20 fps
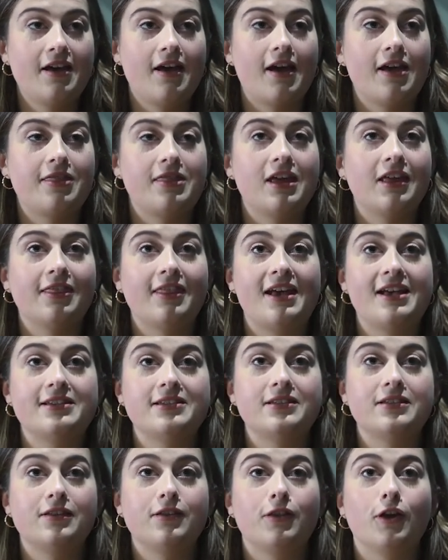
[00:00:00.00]
I think
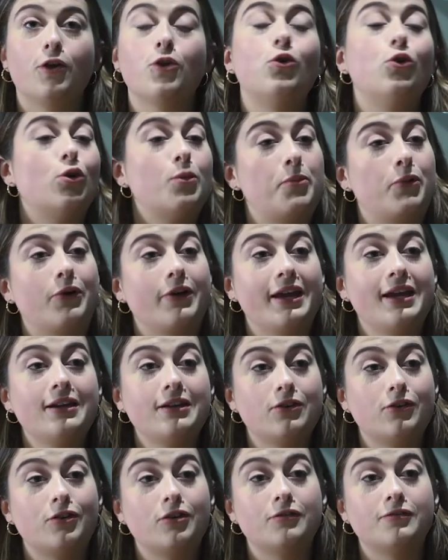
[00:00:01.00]
there's the core
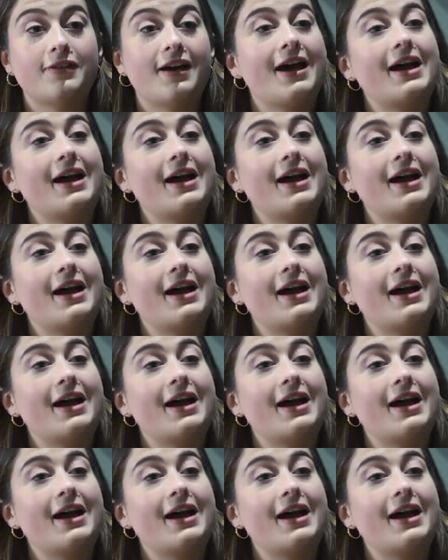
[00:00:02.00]
point of,